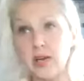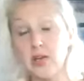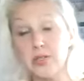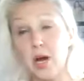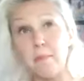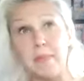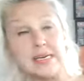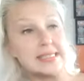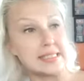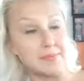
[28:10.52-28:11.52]
lose our
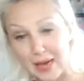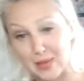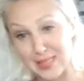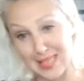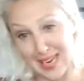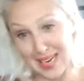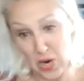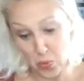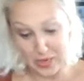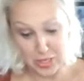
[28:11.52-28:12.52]
minds about it.
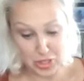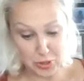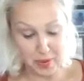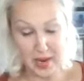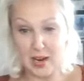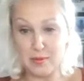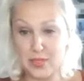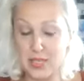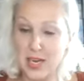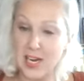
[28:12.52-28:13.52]
We should be able
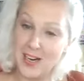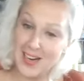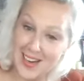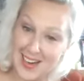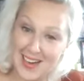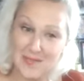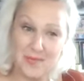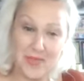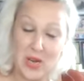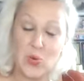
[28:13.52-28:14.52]
to go, well,
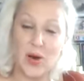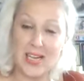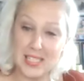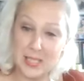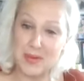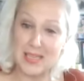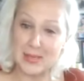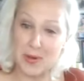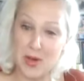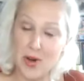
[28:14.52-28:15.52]
that's
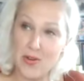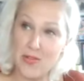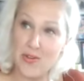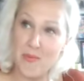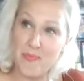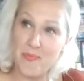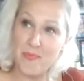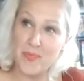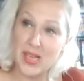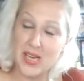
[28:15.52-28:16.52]
pissed me off.
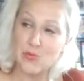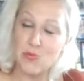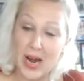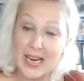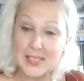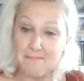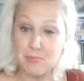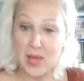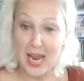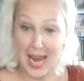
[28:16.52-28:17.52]
Right,
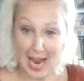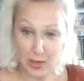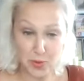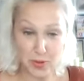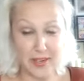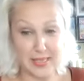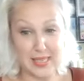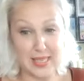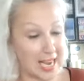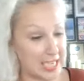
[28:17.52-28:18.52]
and how do we fix
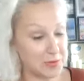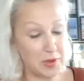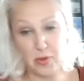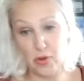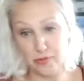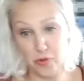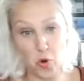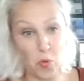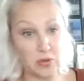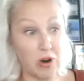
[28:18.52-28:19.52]
this? How do we move
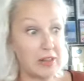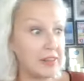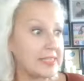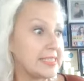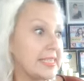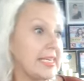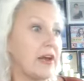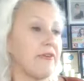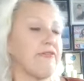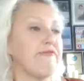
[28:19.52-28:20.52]
forward? Rather than sitting
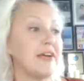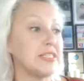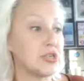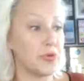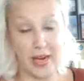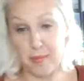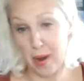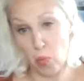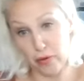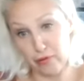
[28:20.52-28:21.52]
there and festering
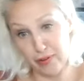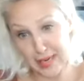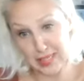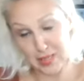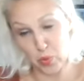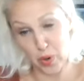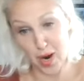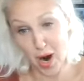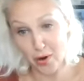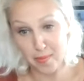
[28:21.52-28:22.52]
about what a victim we
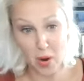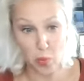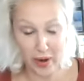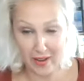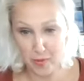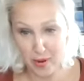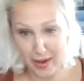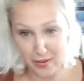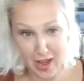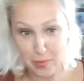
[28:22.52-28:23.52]
are, about whatever
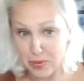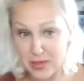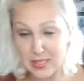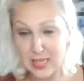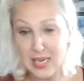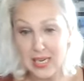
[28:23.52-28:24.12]
might have happened.